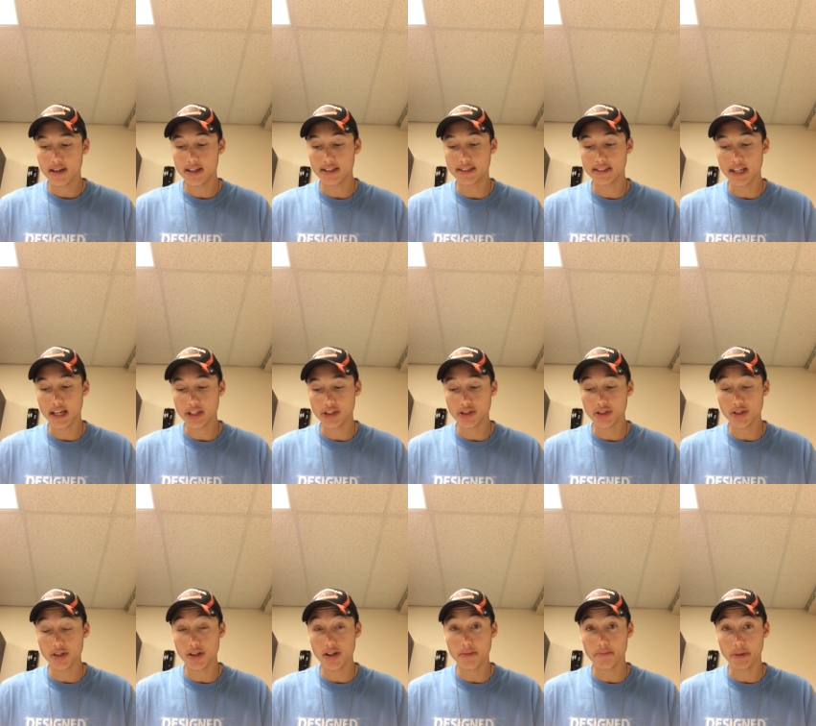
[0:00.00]

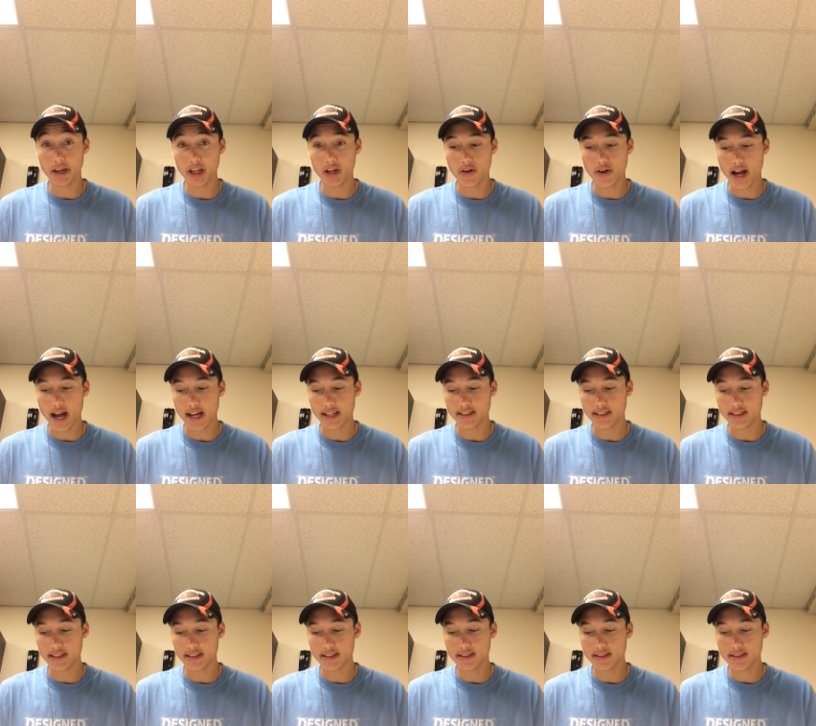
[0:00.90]
essential amino
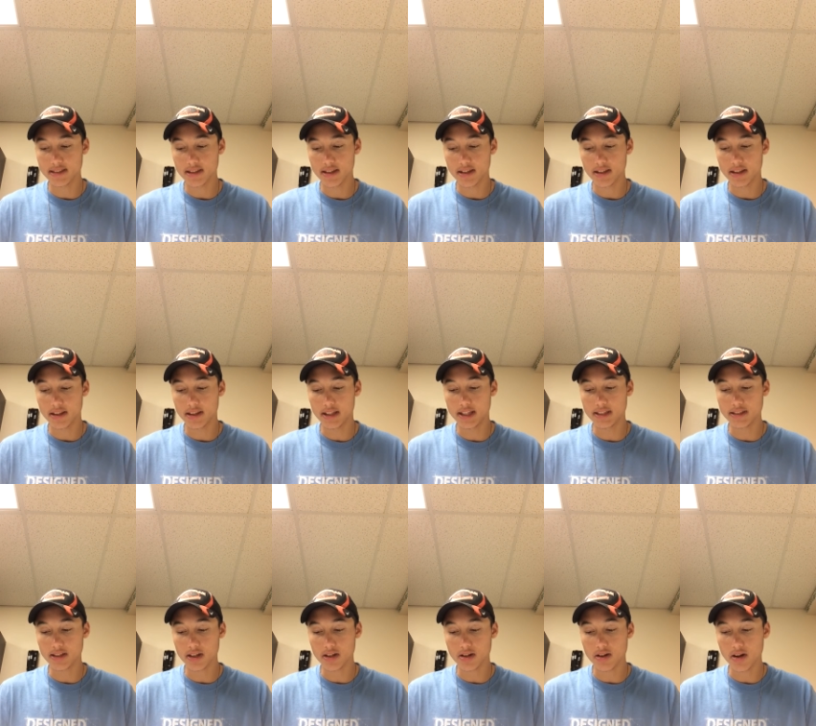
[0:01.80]
acids.
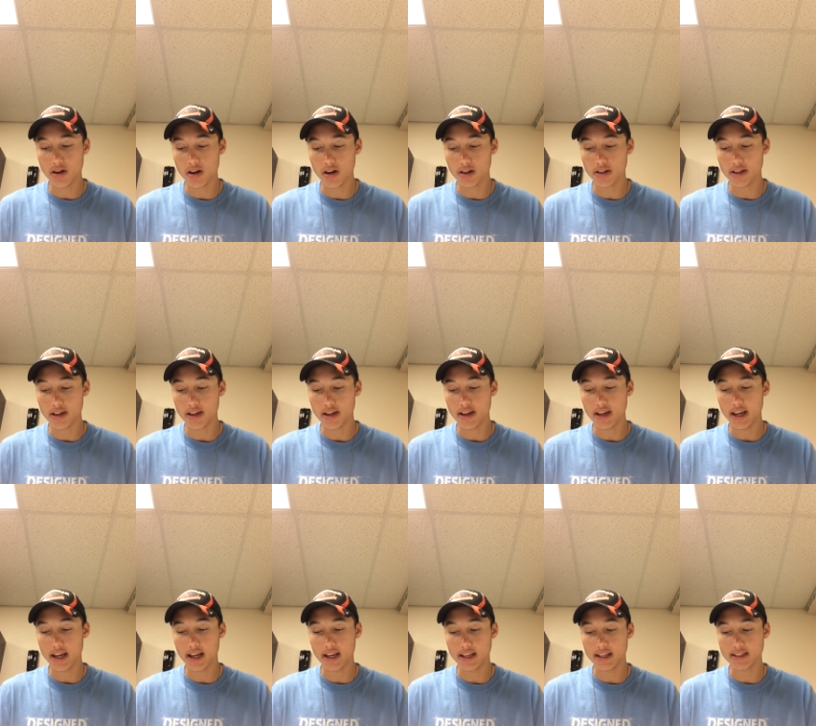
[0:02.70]
These are called
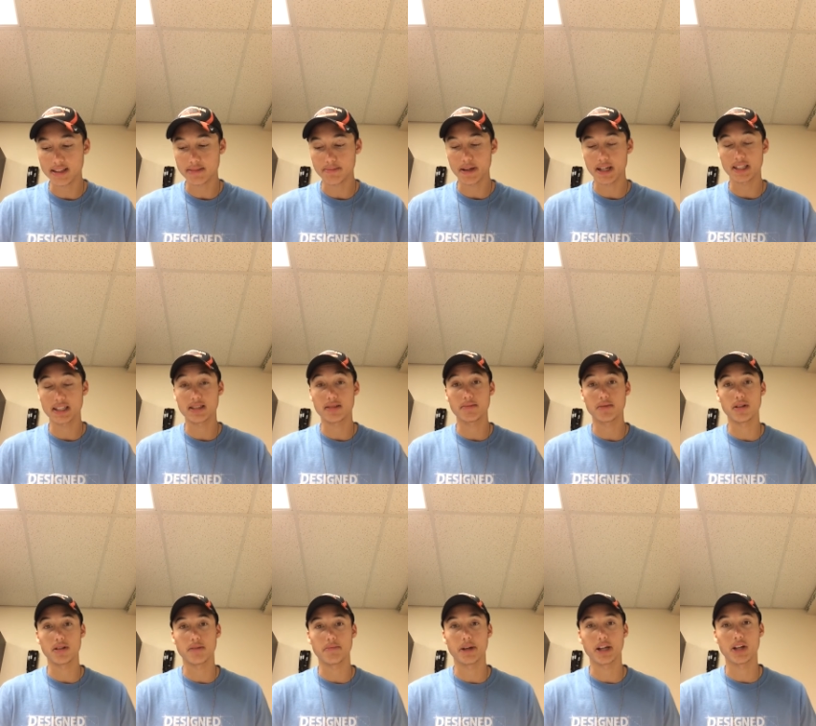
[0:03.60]

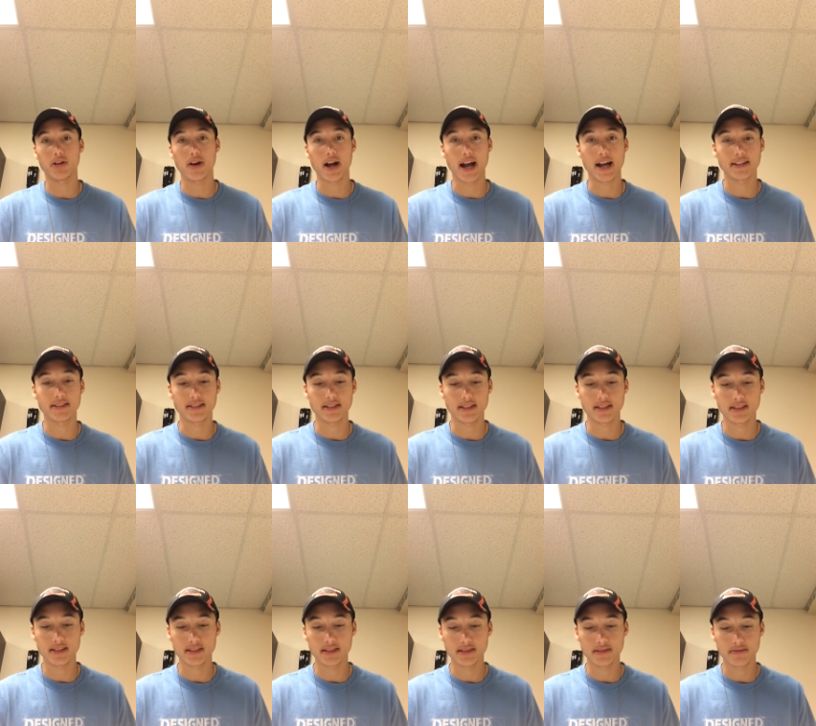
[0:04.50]
indispensable amino
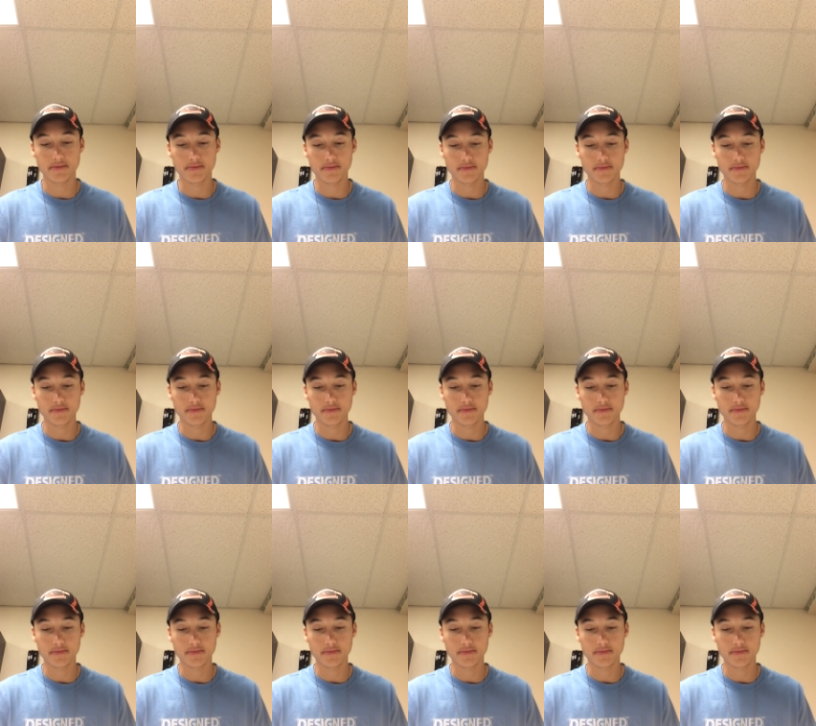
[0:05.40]
acids.